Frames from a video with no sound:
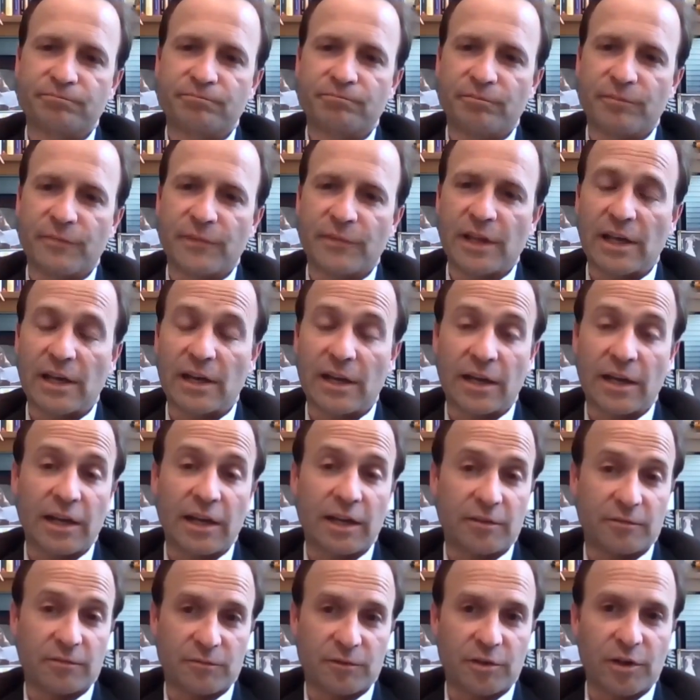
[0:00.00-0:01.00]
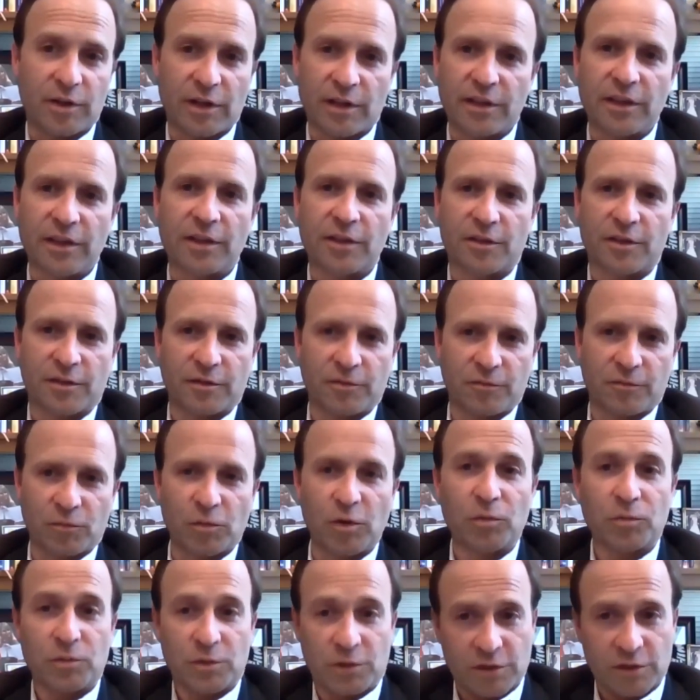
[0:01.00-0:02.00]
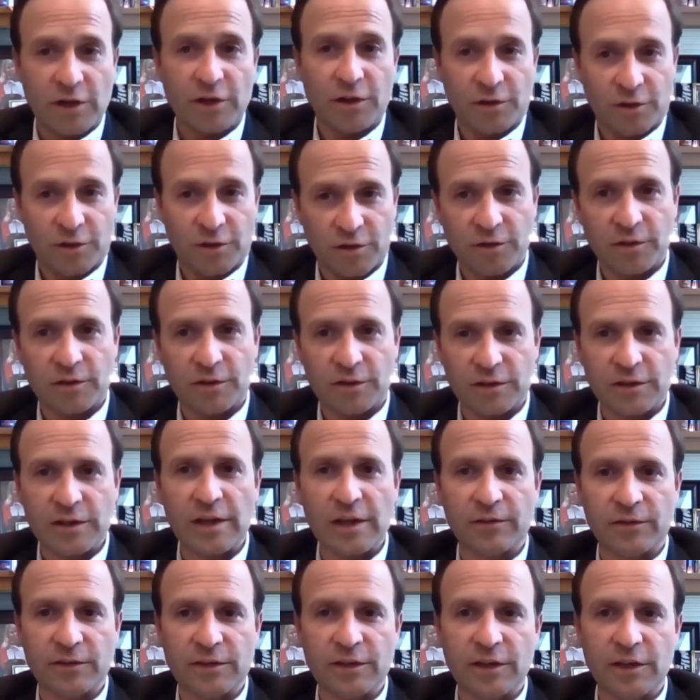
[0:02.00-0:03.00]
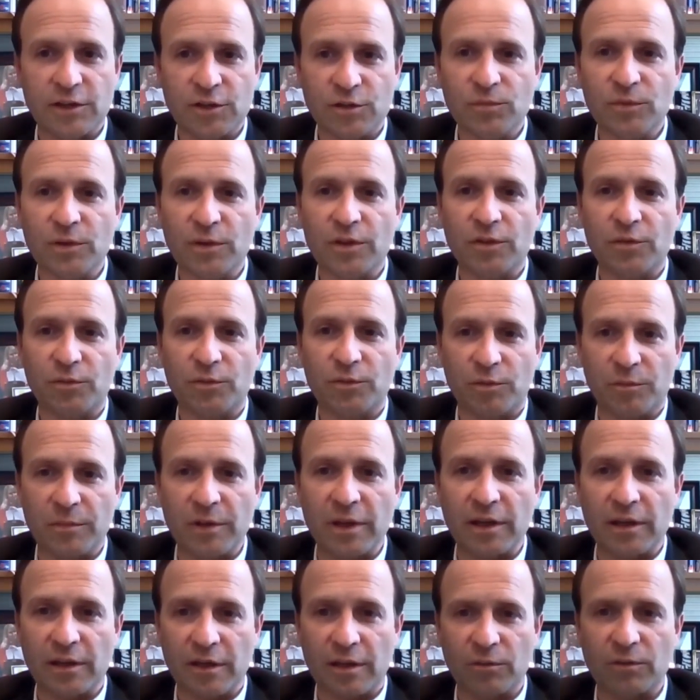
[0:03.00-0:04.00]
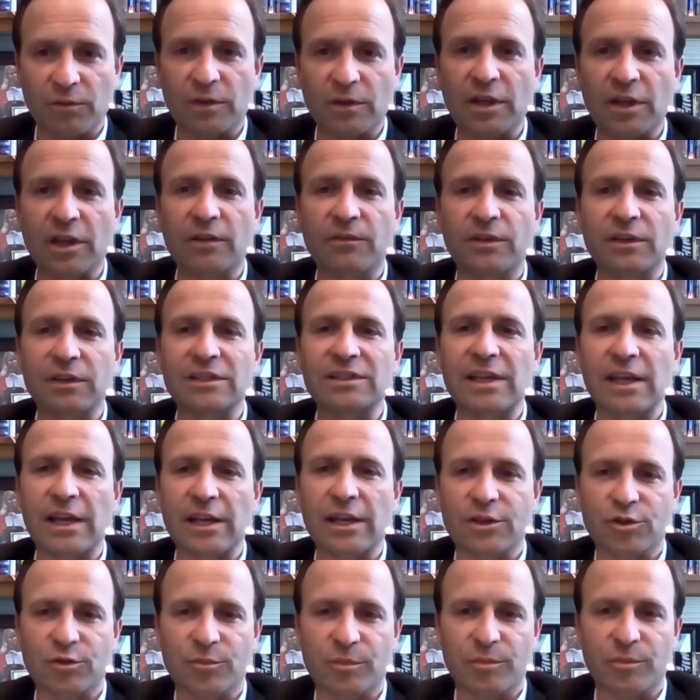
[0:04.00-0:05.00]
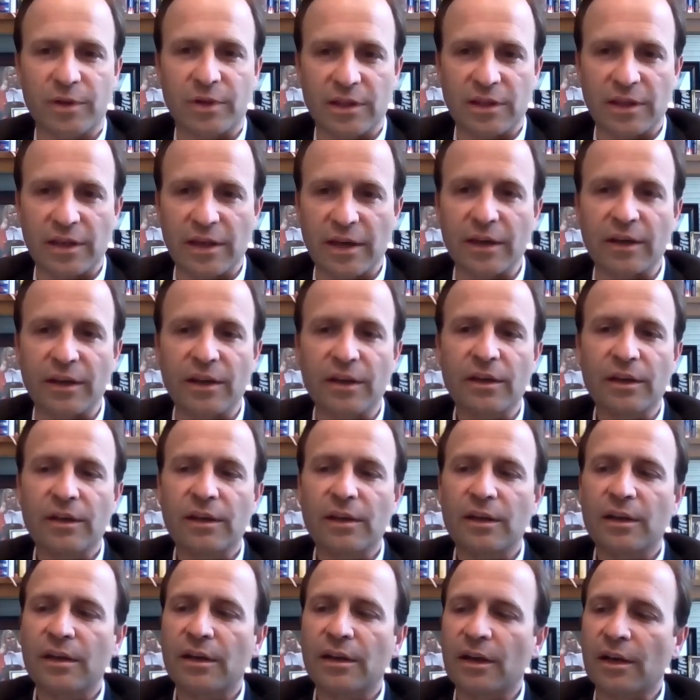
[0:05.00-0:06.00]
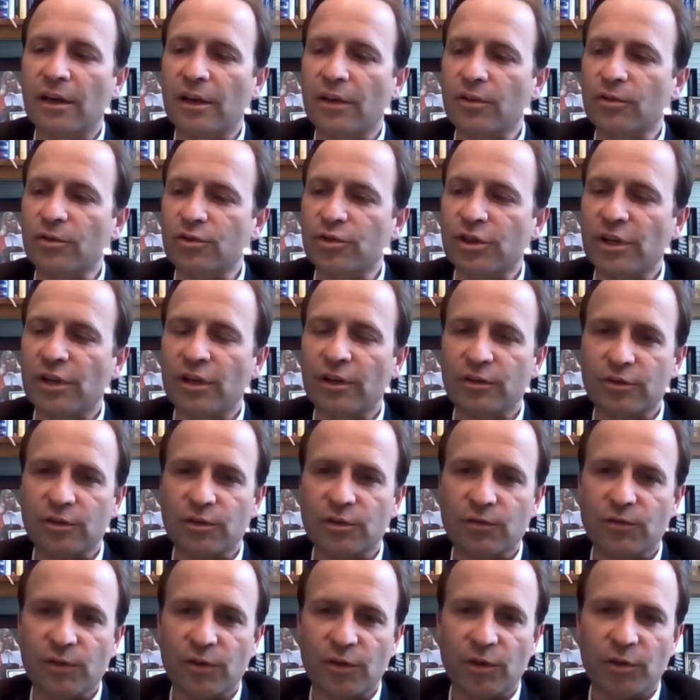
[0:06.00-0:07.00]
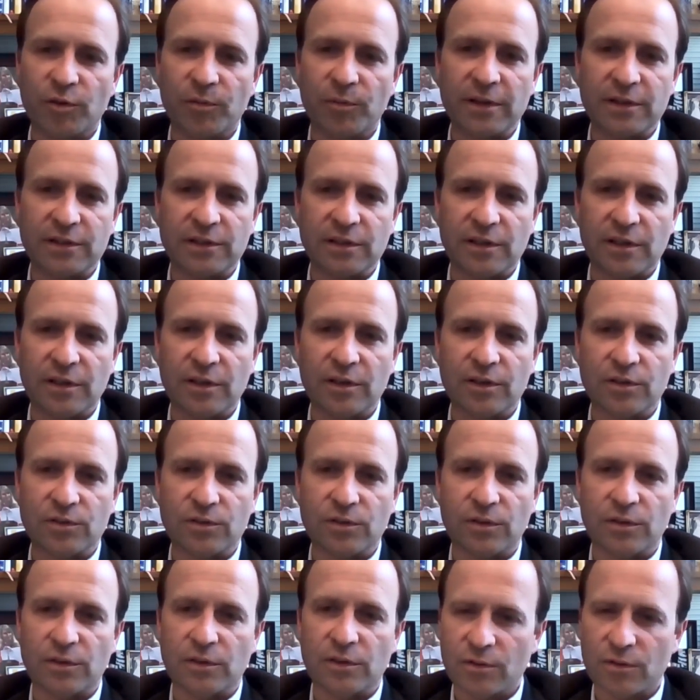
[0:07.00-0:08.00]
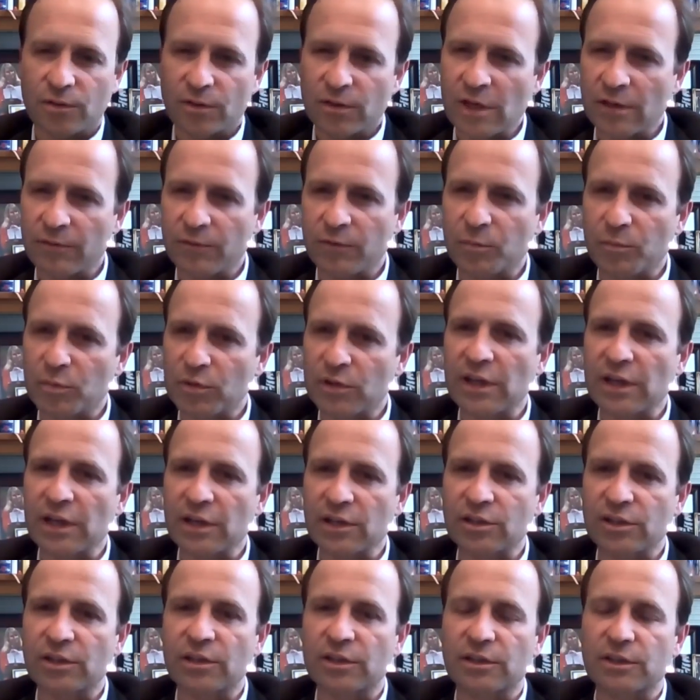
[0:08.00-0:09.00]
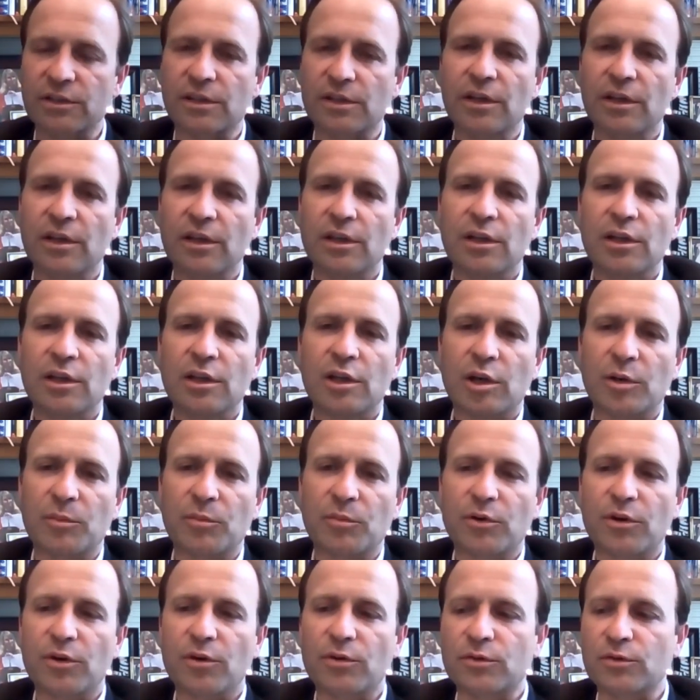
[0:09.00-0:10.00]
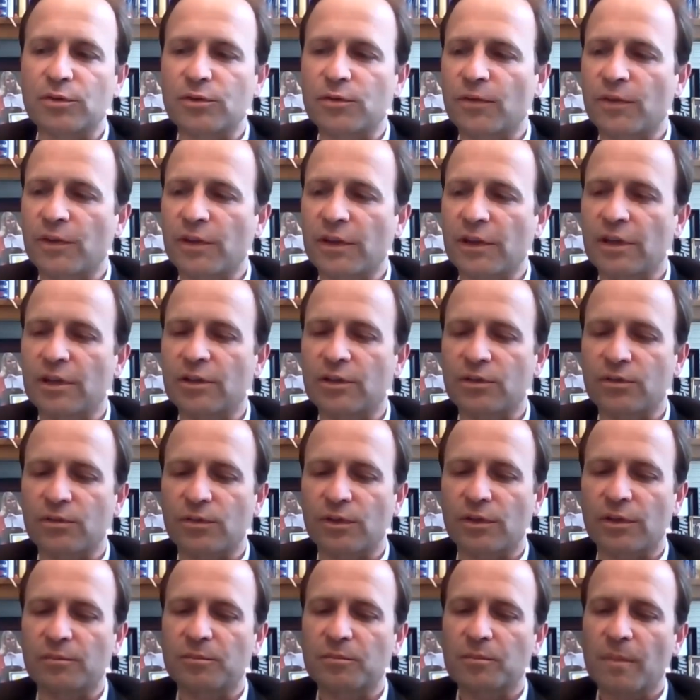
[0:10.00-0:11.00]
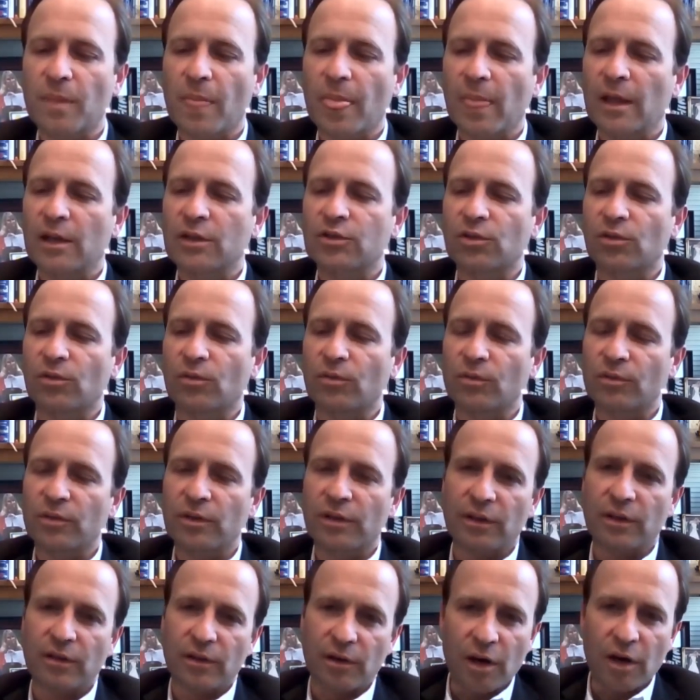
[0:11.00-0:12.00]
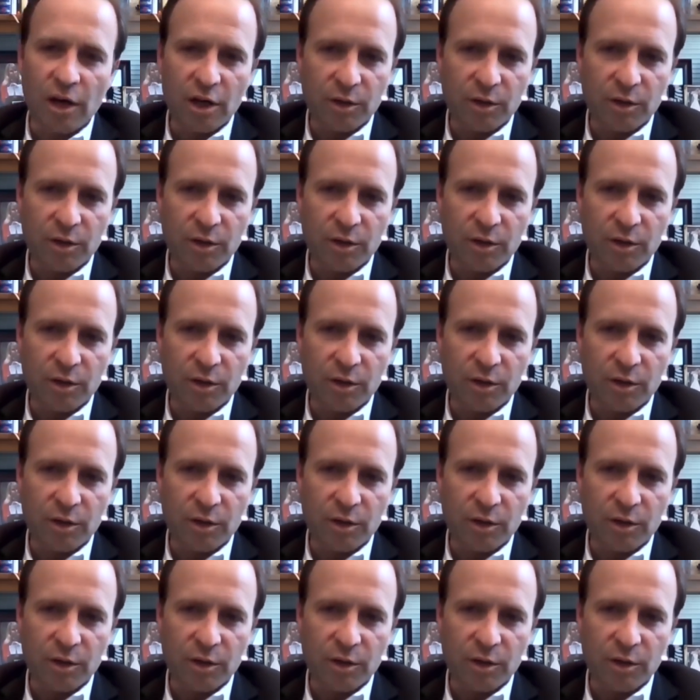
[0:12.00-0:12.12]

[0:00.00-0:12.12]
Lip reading: that I, you know, I think that what we started this conversation with, it would make, it would kind of exacerbate that, those challenges for the domestic industry, which is kind of a protectionist approach for the industry. So the